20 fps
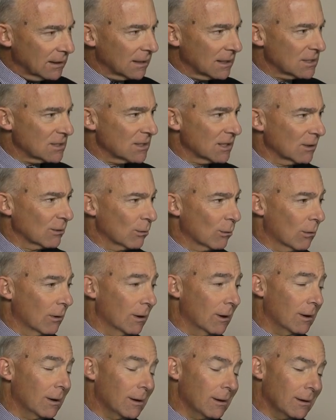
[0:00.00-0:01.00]
I say,
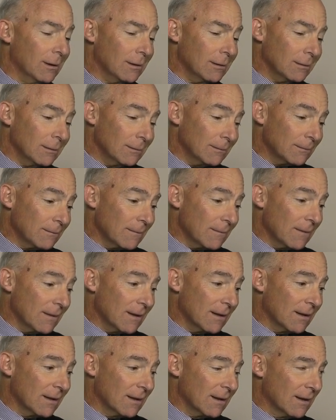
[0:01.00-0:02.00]
"Well,"
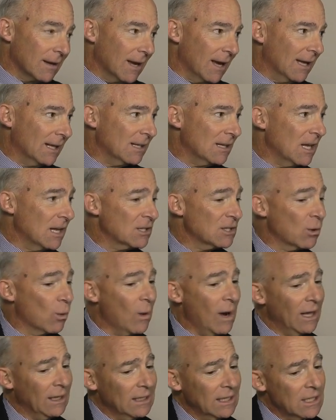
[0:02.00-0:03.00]
and
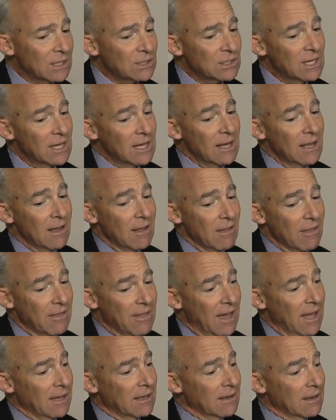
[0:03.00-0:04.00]
the well is
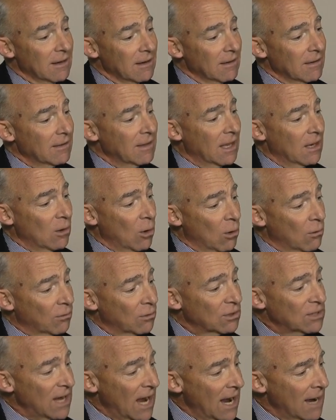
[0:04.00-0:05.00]
that
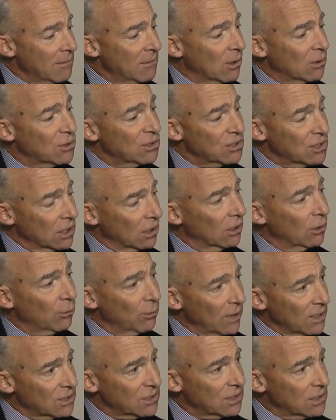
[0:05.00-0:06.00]
over time there's still a
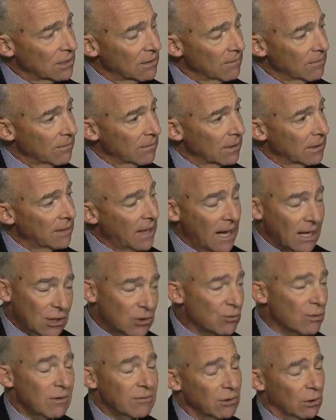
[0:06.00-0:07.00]
risk, not
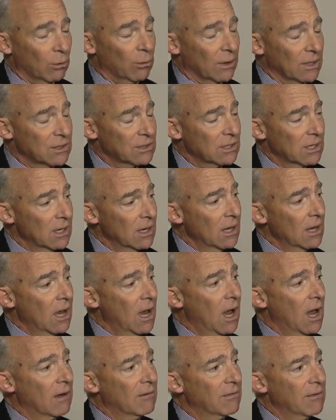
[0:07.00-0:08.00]
a trivial risk,
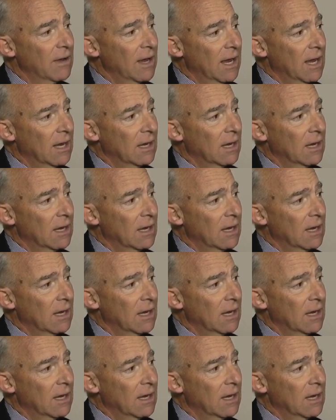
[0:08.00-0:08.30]
of